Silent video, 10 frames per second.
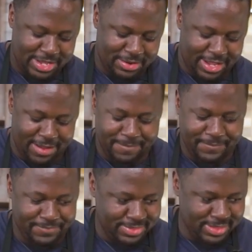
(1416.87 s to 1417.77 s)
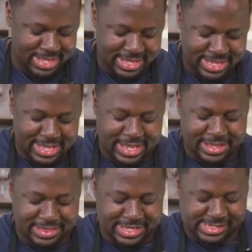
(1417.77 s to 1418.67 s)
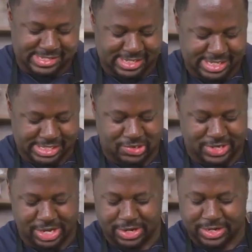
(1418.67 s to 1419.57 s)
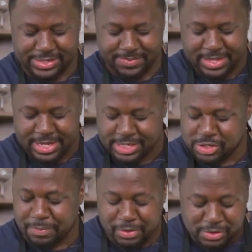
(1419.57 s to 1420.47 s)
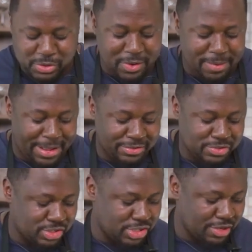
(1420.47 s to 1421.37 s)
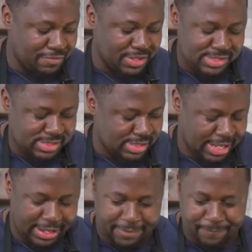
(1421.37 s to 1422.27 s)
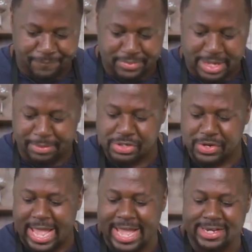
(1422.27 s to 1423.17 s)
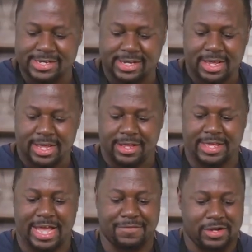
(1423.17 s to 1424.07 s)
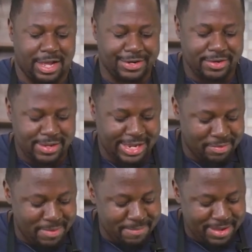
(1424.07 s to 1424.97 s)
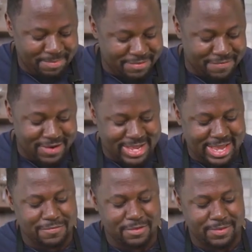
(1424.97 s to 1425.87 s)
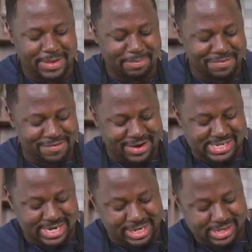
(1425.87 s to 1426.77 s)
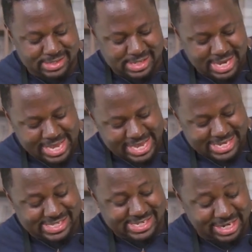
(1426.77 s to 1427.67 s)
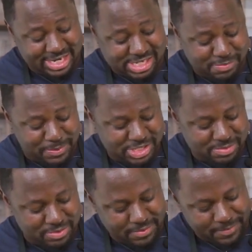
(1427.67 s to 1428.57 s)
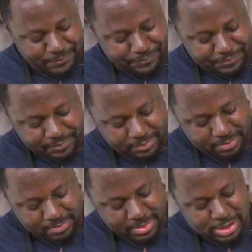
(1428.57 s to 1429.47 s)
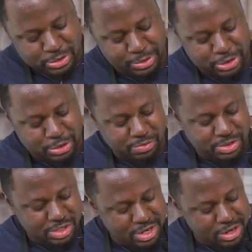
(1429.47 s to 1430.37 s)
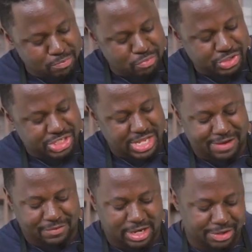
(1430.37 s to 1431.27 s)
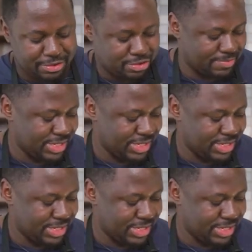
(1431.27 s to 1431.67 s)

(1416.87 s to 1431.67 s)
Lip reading: Okay, this is looking good. So because we're about to serve this, I'm going to add the avocado. And remember, be very careful and be very delicate as possible, so you don't mush the avocado too